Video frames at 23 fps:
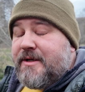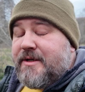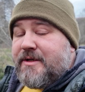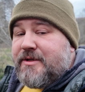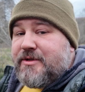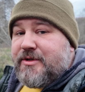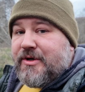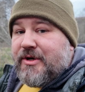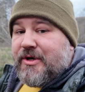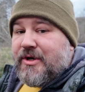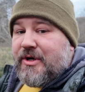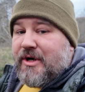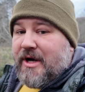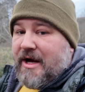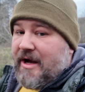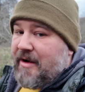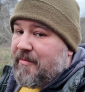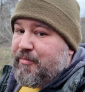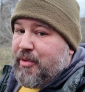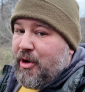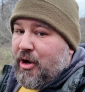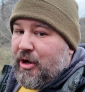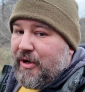So I
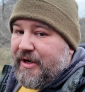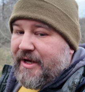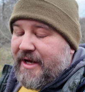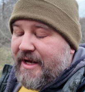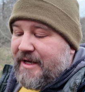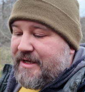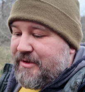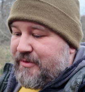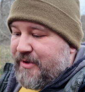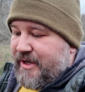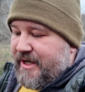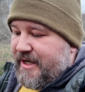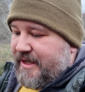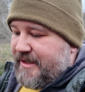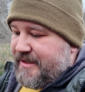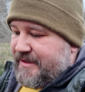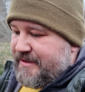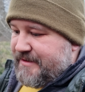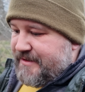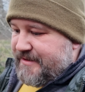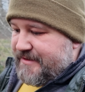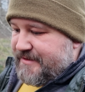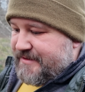bought it anyway
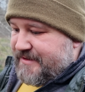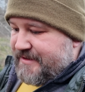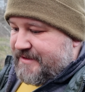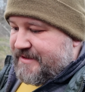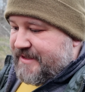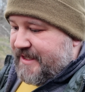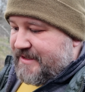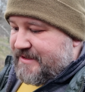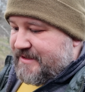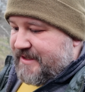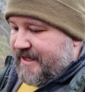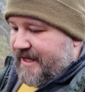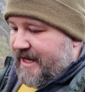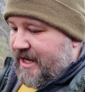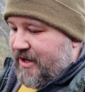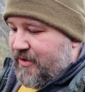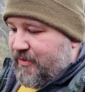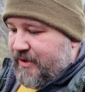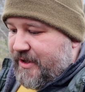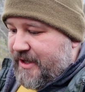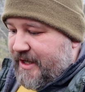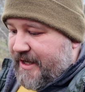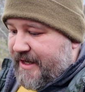to test it
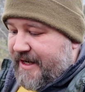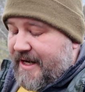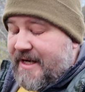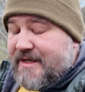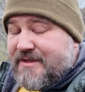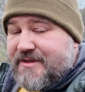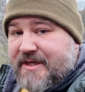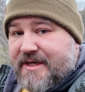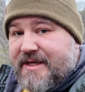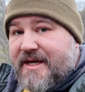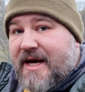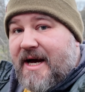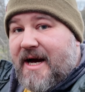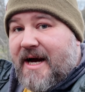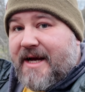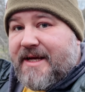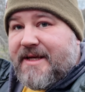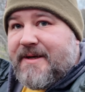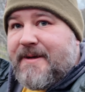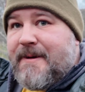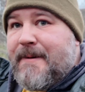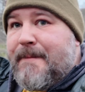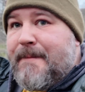out. And I asked the guy,